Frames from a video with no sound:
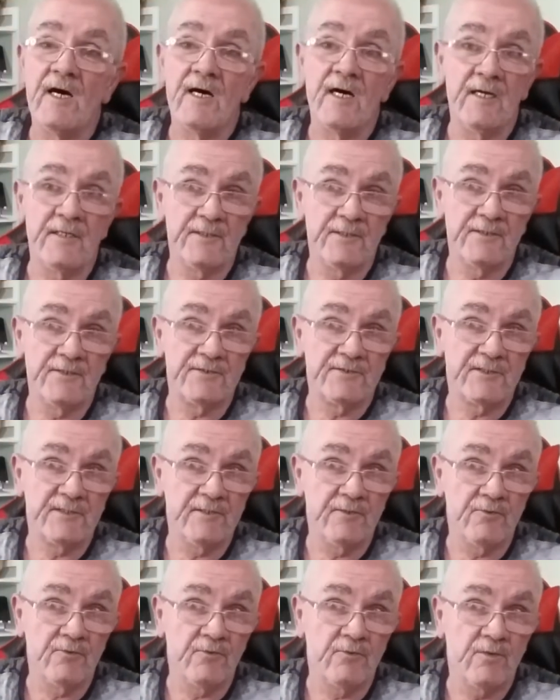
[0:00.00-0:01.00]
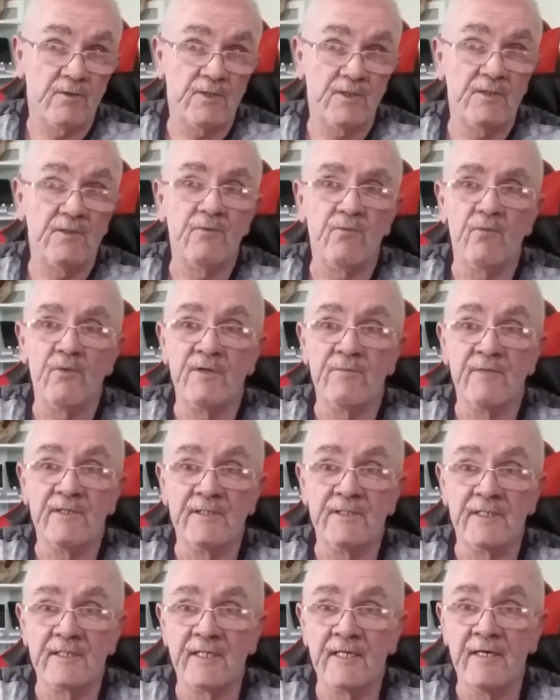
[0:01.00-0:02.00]
And until we
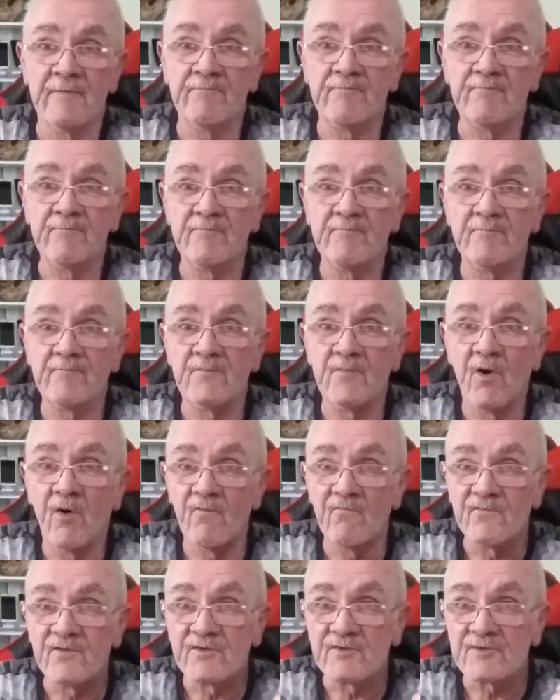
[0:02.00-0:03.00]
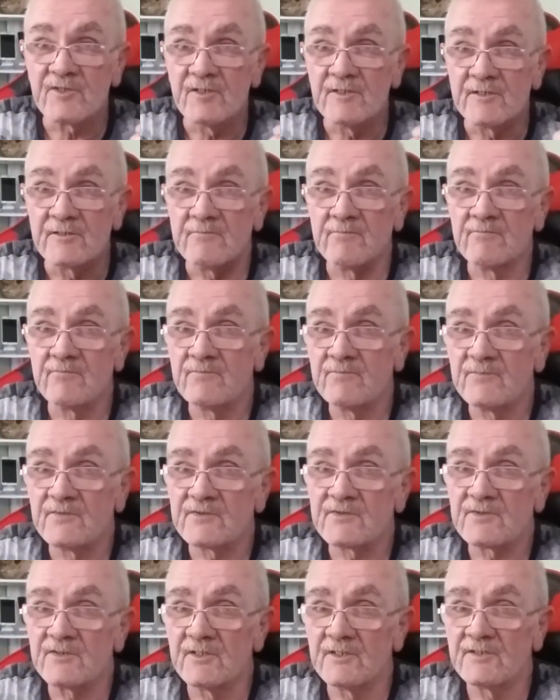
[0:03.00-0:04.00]
meet again, obviously,
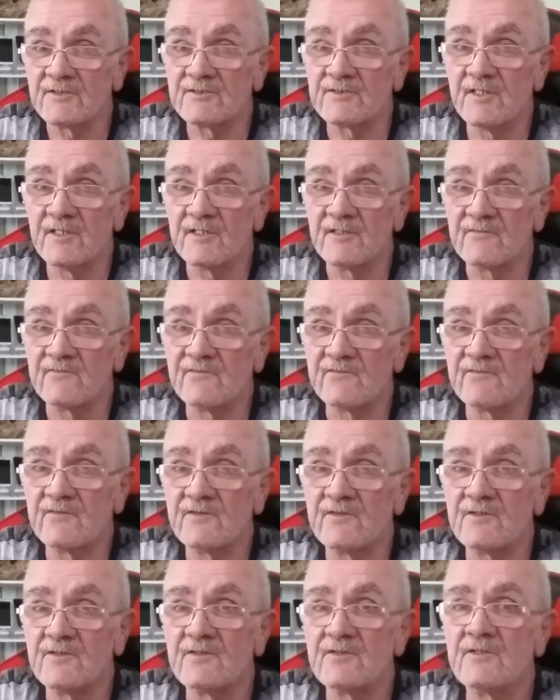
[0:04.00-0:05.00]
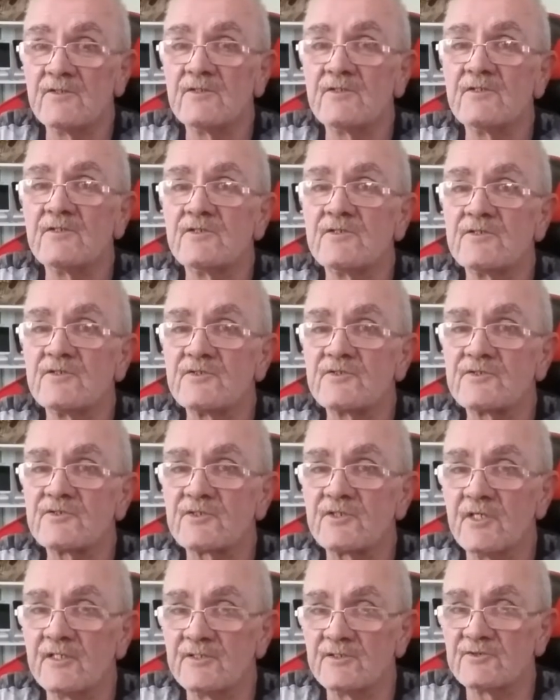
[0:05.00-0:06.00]
stay safe,
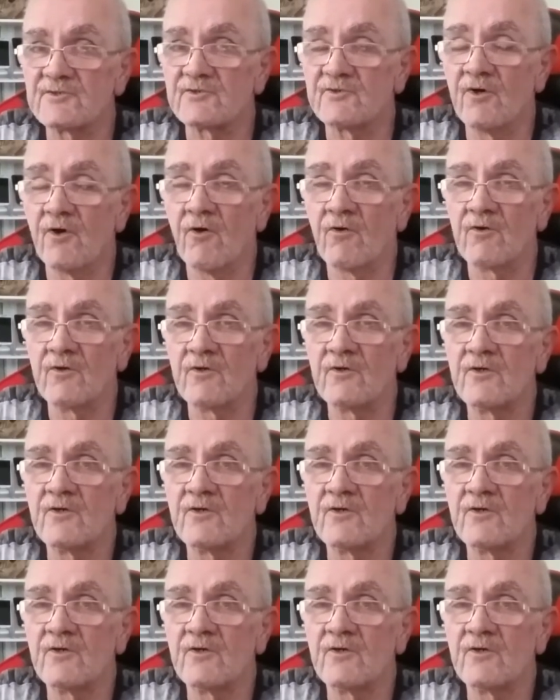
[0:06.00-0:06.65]
stay strong.